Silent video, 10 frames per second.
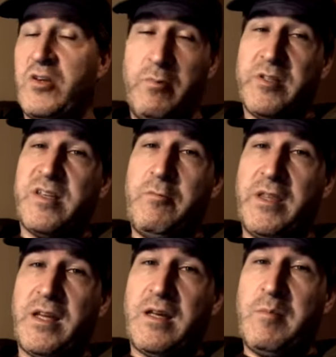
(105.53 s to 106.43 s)
So we'll
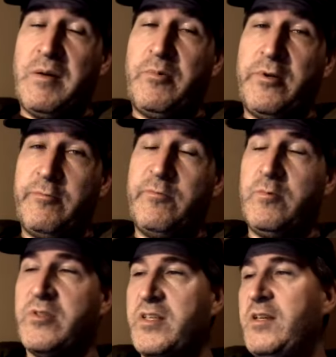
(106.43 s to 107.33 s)
see what they come up with.
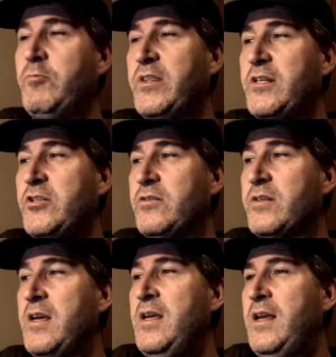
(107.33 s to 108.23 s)
We'll see what they
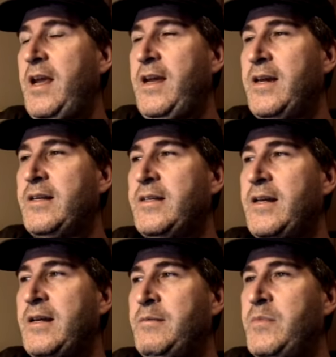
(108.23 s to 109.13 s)
choose.
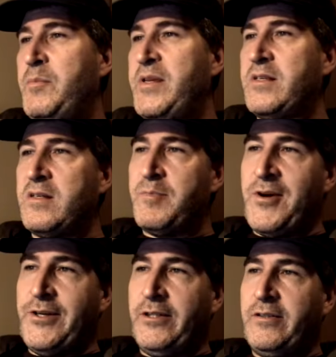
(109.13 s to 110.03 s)
And the
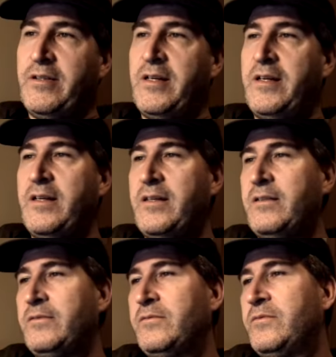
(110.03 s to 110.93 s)
business model,
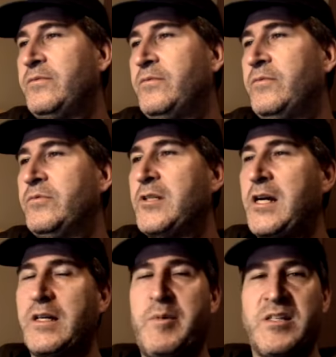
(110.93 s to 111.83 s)

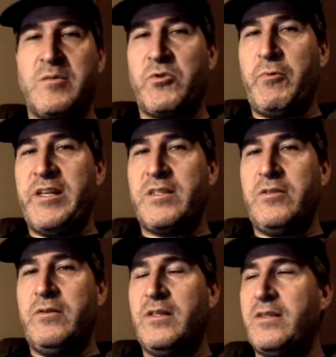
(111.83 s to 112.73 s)
talked about some
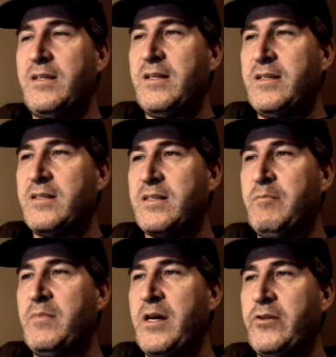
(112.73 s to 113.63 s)
tweaks to it,
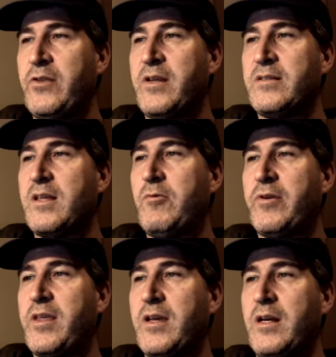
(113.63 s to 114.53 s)
some other things
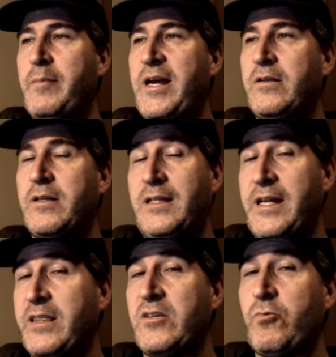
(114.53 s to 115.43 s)
they were thinking about, and
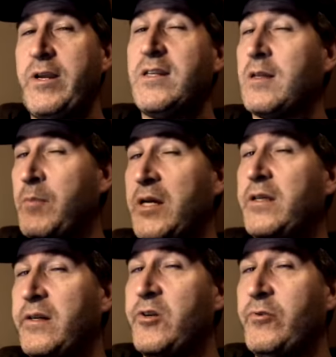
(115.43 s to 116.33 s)
I like the tweaks. I'm
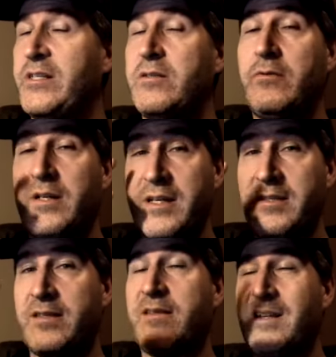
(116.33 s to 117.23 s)
not going to go into
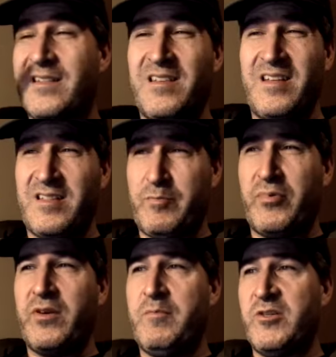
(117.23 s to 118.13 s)
it because
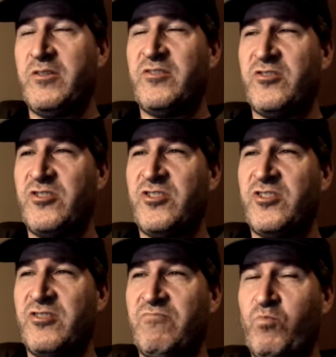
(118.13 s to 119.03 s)
that's pretty
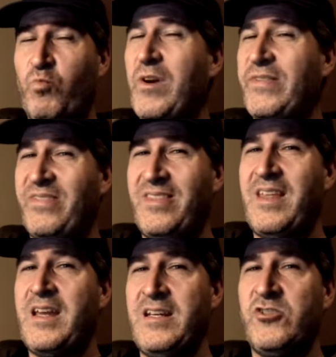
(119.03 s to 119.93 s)
much what
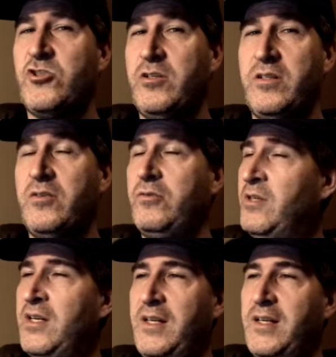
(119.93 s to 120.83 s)
they should do.